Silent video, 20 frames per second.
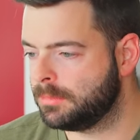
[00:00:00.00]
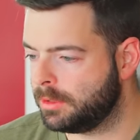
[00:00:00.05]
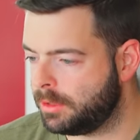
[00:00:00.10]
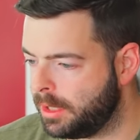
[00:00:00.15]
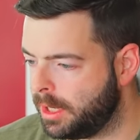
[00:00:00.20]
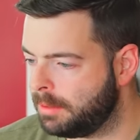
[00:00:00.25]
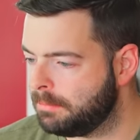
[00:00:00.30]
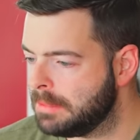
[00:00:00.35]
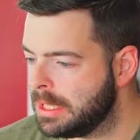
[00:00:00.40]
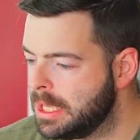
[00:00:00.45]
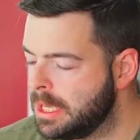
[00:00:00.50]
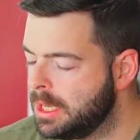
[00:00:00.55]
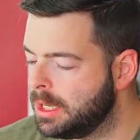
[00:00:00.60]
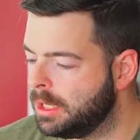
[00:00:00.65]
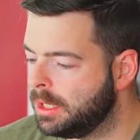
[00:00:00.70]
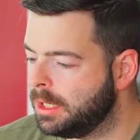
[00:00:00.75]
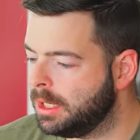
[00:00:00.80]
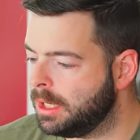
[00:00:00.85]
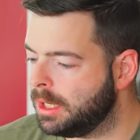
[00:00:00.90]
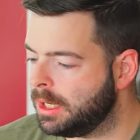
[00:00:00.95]
Okay.
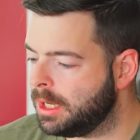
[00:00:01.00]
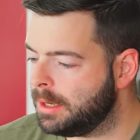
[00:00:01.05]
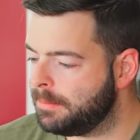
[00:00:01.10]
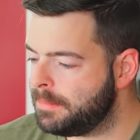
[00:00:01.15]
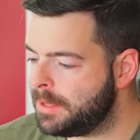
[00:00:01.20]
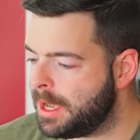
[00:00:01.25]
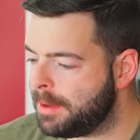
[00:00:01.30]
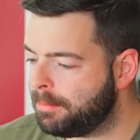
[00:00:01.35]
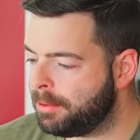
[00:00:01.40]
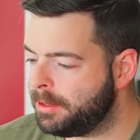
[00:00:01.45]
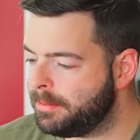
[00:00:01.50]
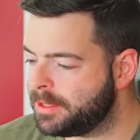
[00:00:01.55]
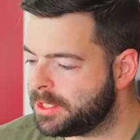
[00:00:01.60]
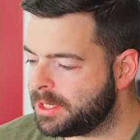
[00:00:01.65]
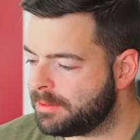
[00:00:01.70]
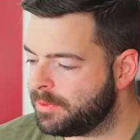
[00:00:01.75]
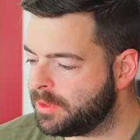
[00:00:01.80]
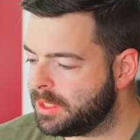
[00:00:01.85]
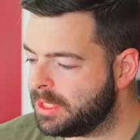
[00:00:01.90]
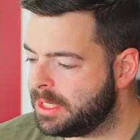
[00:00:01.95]
Uh, yeah, pretty much
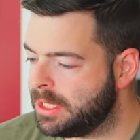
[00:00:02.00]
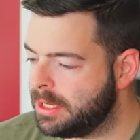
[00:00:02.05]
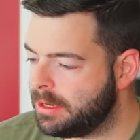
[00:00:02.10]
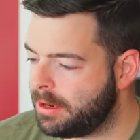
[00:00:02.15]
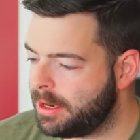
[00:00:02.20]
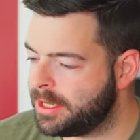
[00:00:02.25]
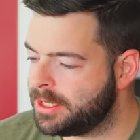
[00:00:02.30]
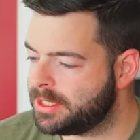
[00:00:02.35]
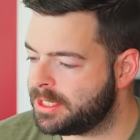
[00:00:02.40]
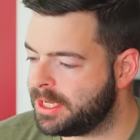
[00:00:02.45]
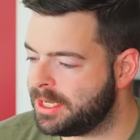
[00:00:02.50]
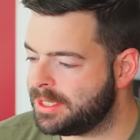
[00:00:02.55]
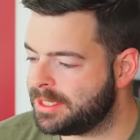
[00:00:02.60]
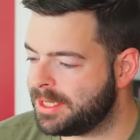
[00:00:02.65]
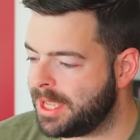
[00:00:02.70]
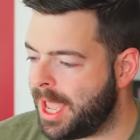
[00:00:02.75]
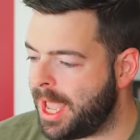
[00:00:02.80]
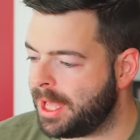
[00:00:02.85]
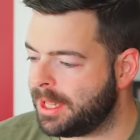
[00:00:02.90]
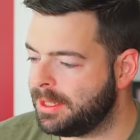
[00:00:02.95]
everything here is
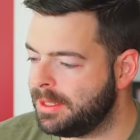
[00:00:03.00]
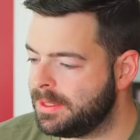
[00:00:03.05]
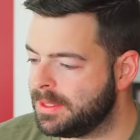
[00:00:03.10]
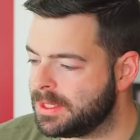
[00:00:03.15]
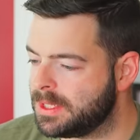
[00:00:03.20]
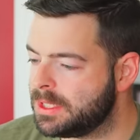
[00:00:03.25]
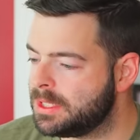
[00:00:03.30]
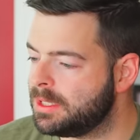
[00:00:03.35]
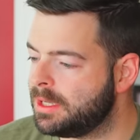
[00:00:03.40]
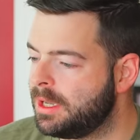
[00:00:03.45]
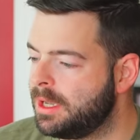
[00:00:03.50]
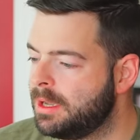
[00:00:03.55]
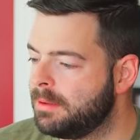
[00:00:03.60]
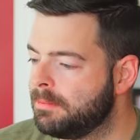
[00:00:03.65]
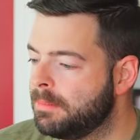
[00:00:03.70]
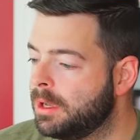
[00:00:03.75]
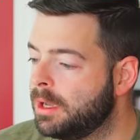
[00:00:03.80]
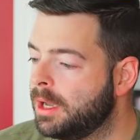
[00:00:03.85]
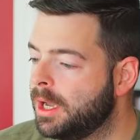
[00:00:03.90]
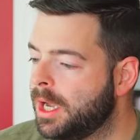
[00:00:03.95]
exactly the
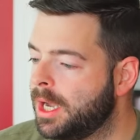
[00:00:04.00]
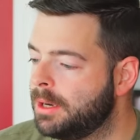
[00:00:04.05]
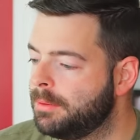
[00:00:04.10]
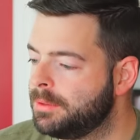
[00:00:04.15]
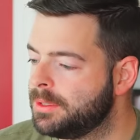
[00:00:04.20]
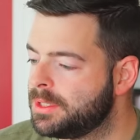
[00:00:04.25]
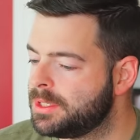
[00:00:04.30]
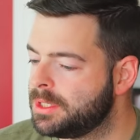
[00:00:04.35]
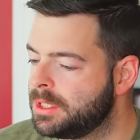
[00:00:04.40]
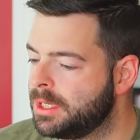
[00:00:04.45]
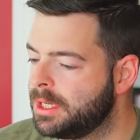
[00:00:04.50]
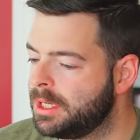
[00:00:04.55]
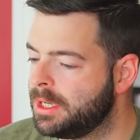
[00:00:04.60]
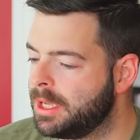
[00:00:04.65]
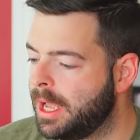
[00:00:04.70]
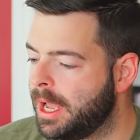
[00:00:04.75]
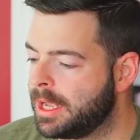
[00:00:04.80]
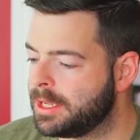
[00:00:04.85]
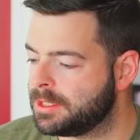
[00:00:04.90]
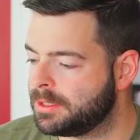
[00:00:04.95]
same, I would say,
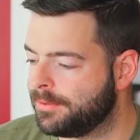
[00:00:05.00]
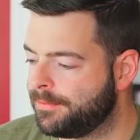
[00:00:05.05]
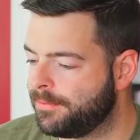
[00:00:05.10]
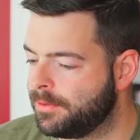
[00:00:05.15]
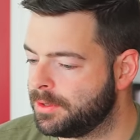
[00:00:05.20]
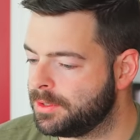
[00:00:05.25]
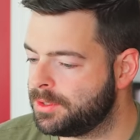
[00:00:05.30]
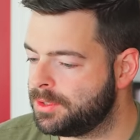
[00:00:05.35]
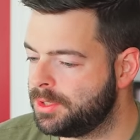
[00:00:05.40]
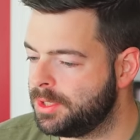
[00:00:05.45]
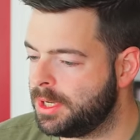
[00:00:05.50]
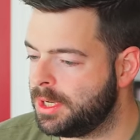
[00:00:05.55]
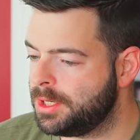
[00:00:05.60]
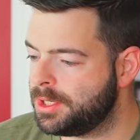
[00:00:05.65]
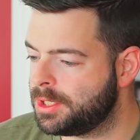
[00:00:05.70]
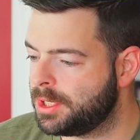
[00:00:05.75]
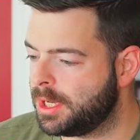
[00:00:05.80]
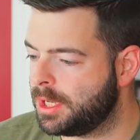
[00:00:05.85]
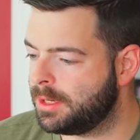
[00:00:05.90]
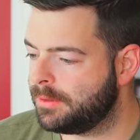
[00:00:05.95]
as the first
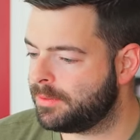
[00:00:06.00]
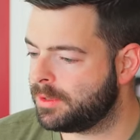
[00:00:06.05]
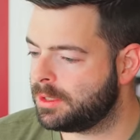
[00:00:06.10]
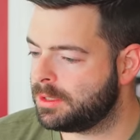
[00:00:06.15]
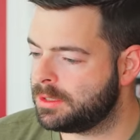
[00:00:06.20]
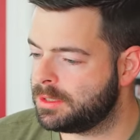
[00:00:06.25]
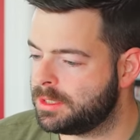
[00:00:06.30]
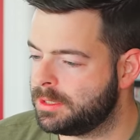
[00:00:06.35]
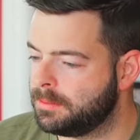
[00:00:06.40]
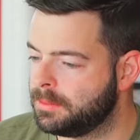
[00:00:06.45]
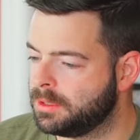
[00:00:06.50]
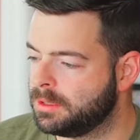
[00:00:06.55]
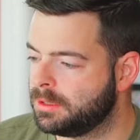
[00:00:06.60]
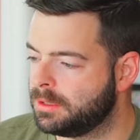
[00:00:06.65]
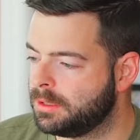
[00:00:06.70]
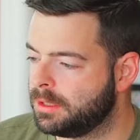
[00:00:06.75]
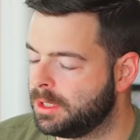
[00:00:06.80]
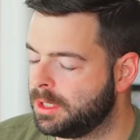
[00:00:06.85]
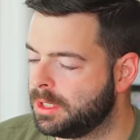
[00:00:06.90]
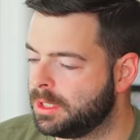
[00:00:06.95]
judge. Kind of a
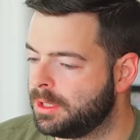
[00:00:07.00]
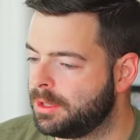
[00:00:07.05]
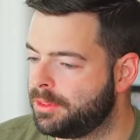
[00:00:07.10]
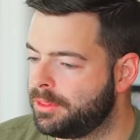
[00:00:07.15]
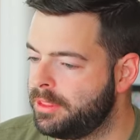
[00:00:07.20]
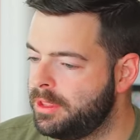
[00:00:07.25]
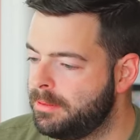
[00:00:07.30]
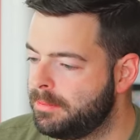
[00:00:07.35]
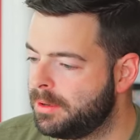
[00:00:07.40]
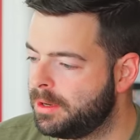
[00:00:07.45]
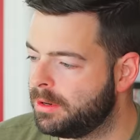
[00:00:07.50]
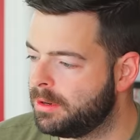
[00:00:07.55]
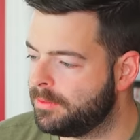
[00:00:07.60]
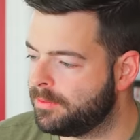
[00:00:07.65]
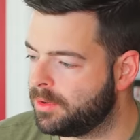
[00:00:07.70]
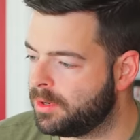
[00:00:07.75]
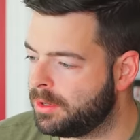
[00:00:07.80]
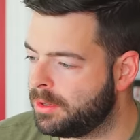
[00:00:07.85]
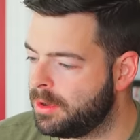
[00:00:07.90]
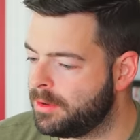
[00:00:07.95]
similar uh, theme here
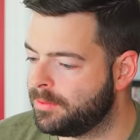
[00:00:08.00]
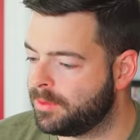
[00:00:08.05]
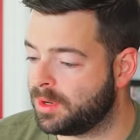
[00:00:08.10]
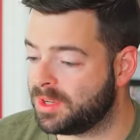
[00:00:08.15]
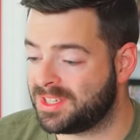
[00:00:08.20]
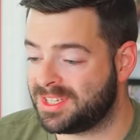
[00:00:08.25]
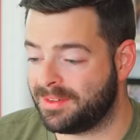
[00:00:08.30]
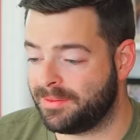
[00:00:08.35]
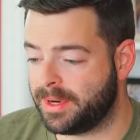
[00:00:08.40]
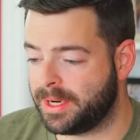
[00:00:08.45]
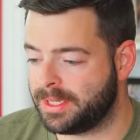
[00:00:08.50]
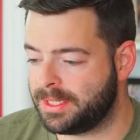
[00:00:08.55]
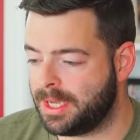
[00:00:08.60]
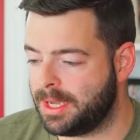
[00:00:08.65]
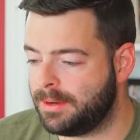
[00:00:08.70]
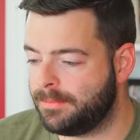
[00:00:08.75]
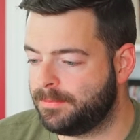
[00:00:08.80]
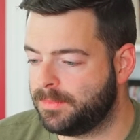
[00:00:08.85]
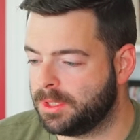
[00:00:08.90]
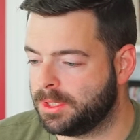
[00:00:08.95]
overall. Overall, 7 out of
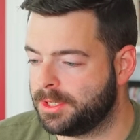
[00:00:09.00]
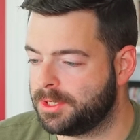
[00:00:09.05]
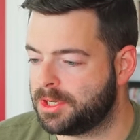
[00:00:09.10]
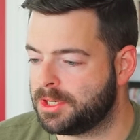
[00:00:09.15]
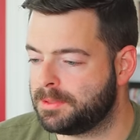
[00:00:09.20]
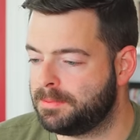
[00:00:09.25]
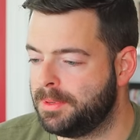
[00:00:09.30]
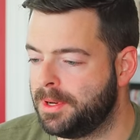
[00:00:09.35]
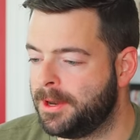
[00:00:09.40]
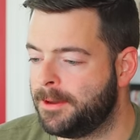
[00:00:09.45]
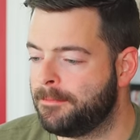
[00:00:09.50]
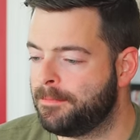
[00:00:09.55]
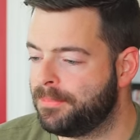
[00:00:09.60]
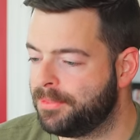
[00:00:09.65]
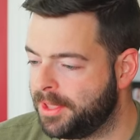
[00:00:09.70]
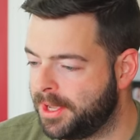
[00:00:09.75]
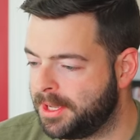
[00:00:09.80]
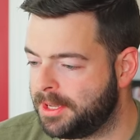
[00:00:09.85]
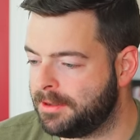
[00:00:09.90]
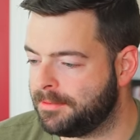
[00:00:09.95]
10. Delicious beer.
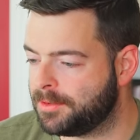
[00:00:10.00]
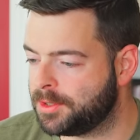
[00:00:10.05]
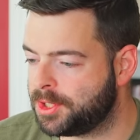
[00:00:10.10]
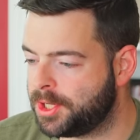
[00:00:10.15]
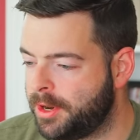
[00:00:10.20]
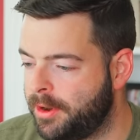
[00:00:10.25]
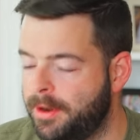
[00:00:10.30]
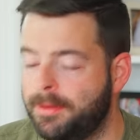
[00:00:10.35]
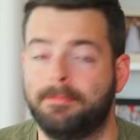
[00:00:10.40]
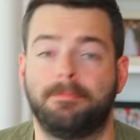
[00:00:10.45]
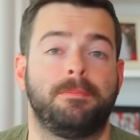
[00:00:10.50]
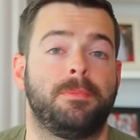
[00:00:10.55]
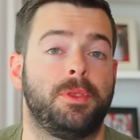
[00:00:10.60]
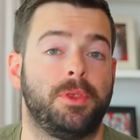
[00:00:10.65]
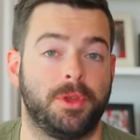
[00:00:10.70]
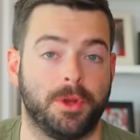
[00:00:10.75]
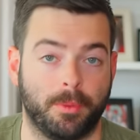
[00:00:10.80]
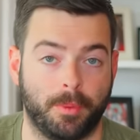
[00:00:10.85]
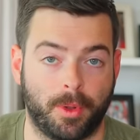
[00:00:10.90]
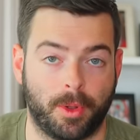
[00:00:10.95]
Thank you for sharing.
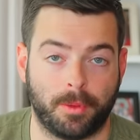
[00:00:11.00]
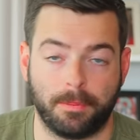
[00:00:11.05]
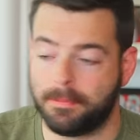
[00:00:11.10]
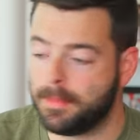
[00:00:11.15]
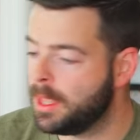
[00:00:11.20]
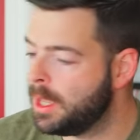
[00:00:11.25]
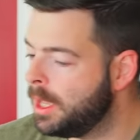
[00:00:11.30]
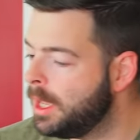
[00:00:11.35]
You're welcome.